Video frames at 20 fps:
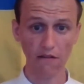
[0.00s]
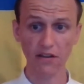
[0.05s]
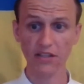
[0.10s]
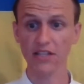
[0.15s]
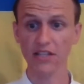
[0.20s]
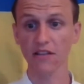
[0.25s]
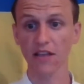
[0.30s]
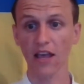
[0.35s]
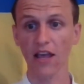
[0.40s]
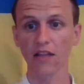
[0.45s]

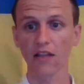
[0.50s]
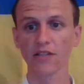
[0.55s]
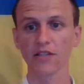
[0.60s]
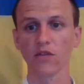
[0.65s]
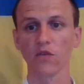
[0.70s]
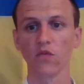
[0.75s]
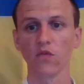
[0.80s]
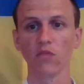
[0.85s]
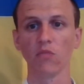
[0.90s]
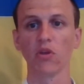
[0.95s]
everything
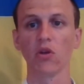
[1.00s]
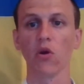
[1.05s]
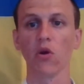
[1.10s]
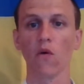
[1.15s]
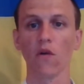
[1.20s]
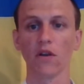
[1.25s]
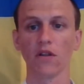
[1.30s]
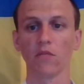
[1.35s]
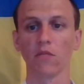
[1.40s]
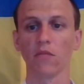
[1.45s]
else will be
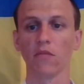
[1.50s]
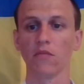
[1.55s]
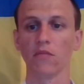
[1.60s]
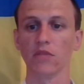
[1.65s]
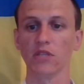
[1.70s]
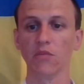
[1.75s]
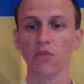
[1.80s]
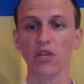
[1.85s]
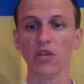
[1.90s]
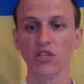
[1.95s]
covered
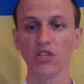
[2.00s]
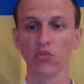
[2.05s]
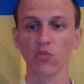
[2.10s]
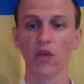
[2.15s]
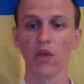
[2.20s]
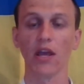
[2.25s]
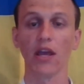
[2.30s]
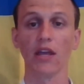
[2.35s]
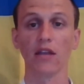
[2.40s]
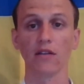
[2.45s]

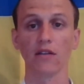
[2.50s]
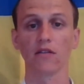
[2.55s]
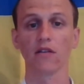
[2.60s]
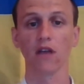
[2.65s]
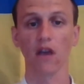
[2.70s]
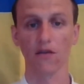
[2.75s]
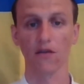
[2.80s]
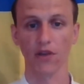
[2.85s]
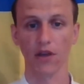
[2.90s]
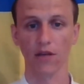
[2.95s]
Debezium and
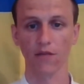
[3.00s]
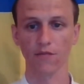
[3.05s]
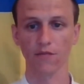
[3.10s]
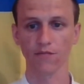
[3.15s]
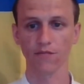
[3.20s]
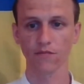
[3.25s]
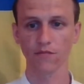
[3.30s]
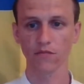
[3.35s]
Kafka.